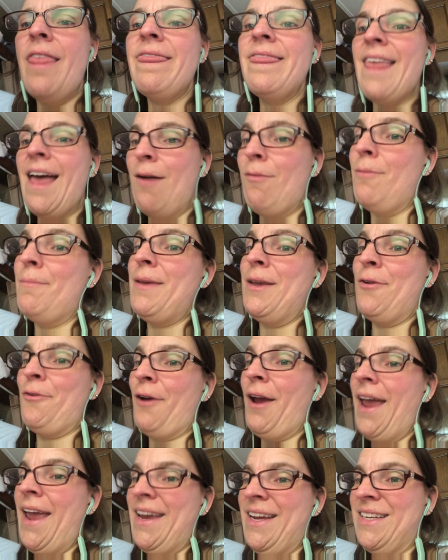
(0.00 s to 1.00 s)
that would be
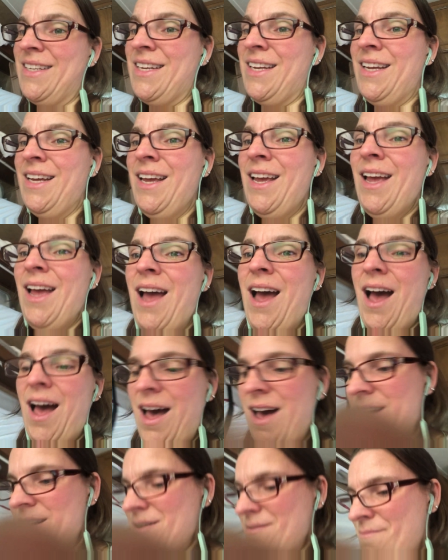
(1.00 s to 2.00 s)
great.
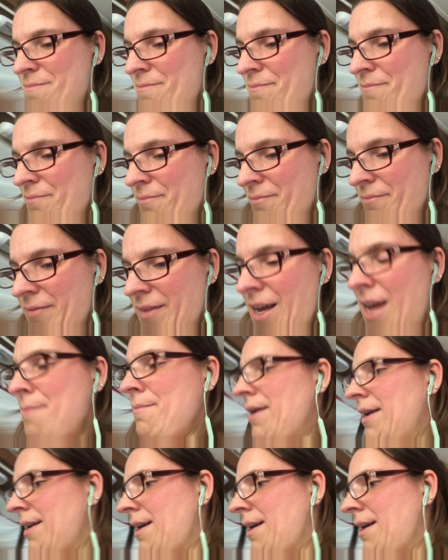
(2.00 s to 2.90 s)
I might